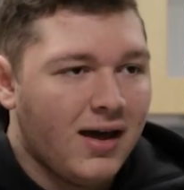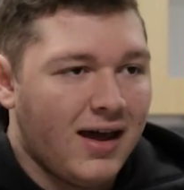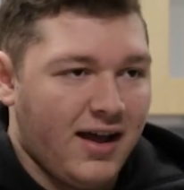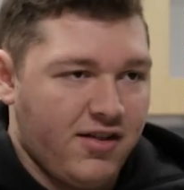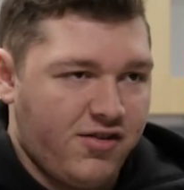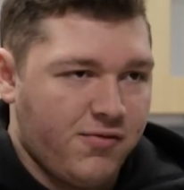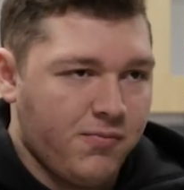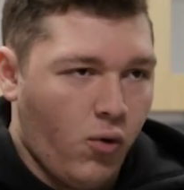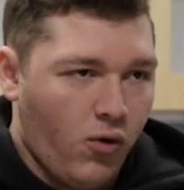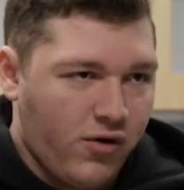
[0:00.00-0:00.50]

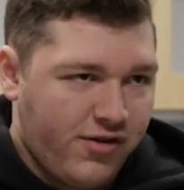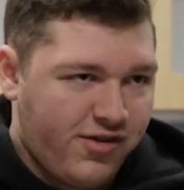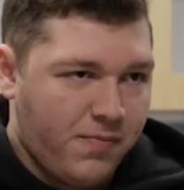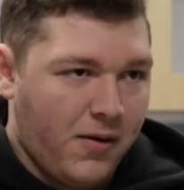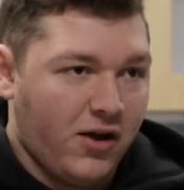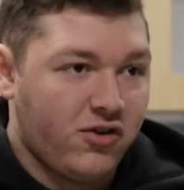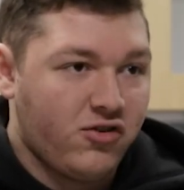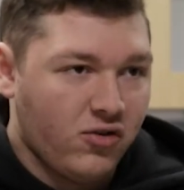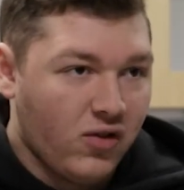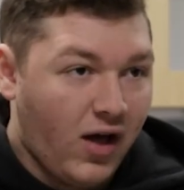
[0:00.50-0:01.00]
it's more
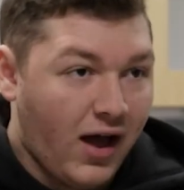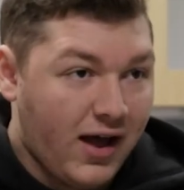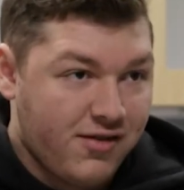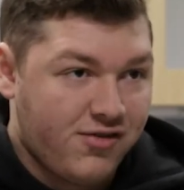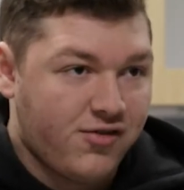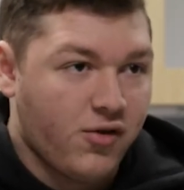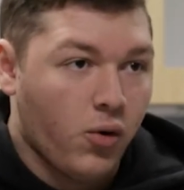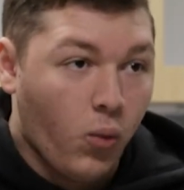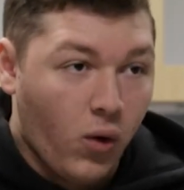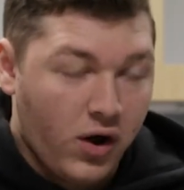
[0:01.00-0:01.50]

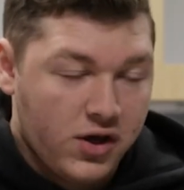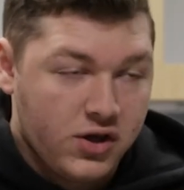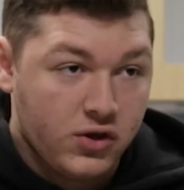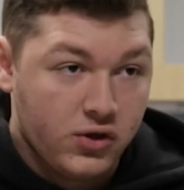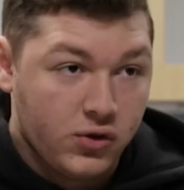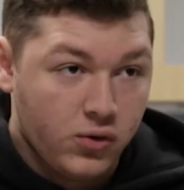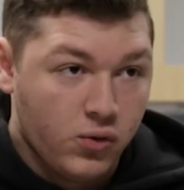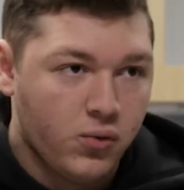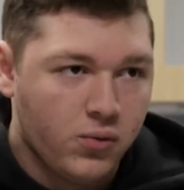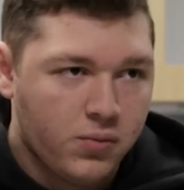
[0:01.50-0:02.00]
specialized to what
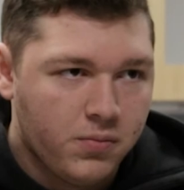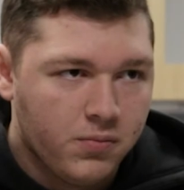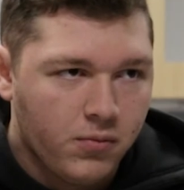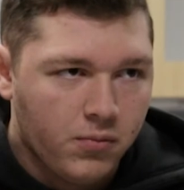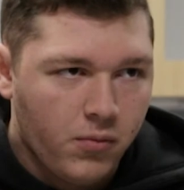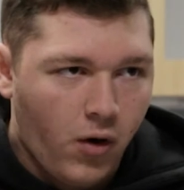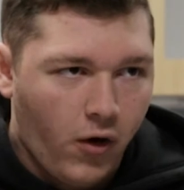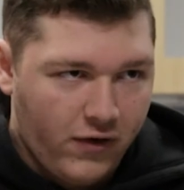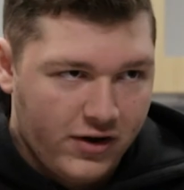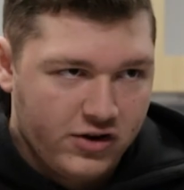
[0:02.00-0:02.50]
you
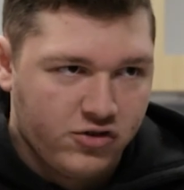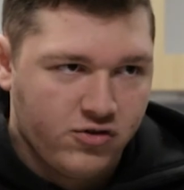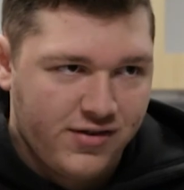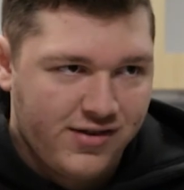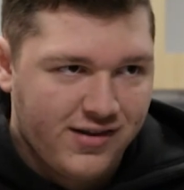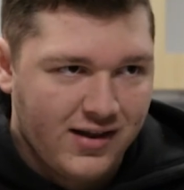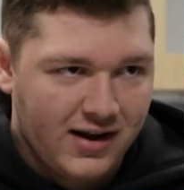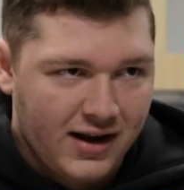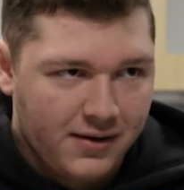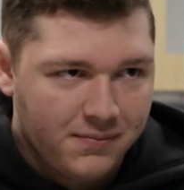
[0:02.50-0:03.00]
are
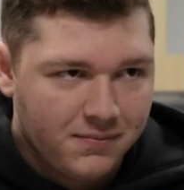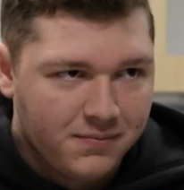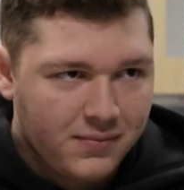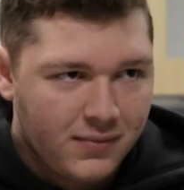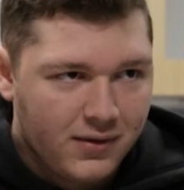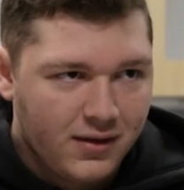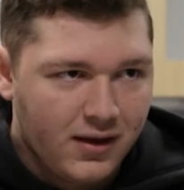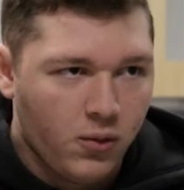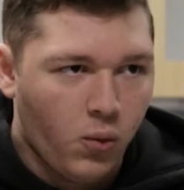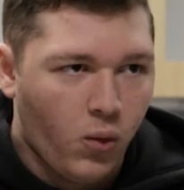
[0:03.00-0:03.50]
interested in
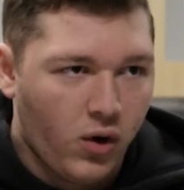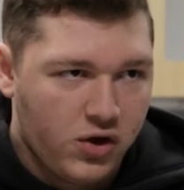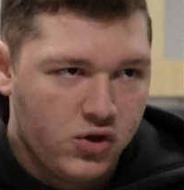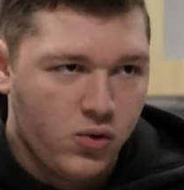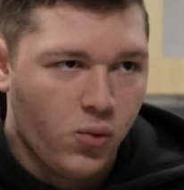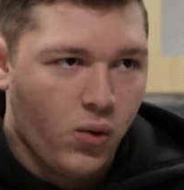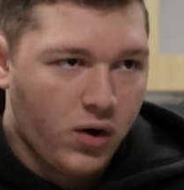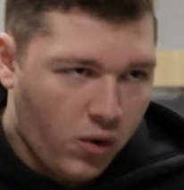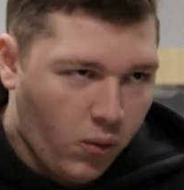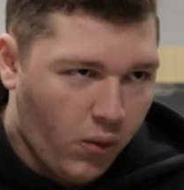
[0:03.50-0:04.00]
and what
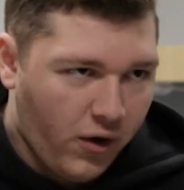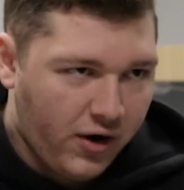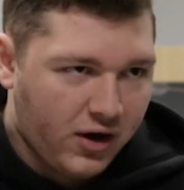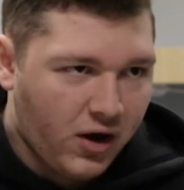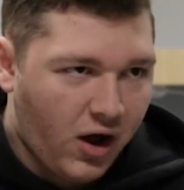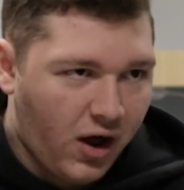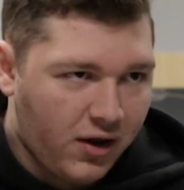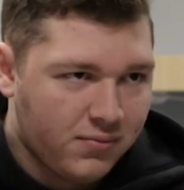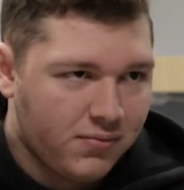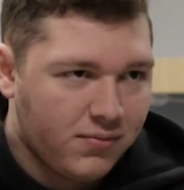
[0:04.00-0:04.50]
you want to
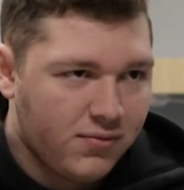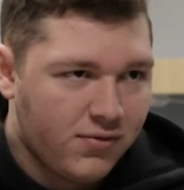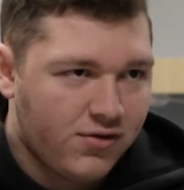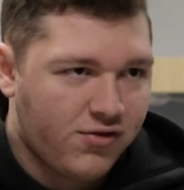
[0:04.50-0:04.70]
work on.